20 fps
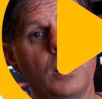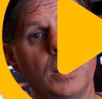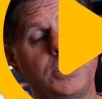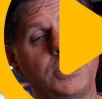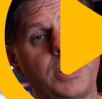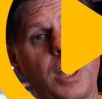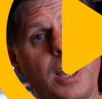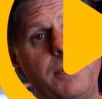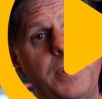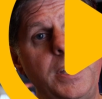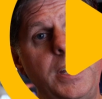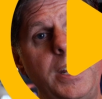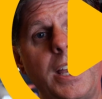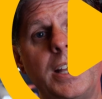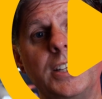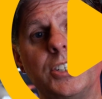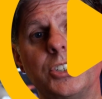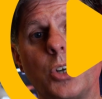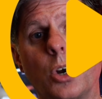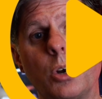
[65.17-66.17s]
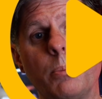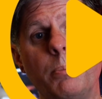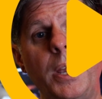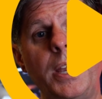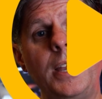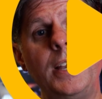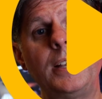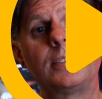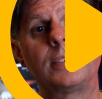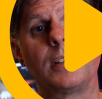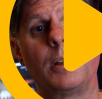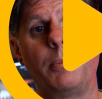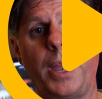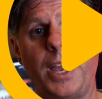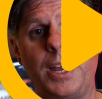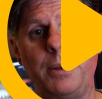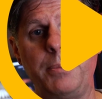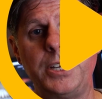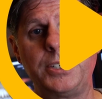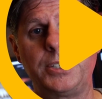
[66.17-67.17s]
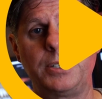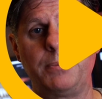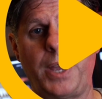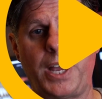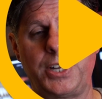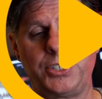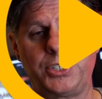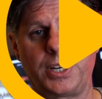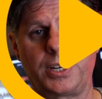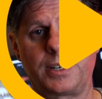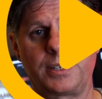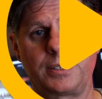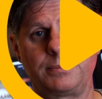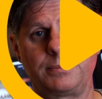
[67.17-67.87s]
Let's dive in and start making some animation magic.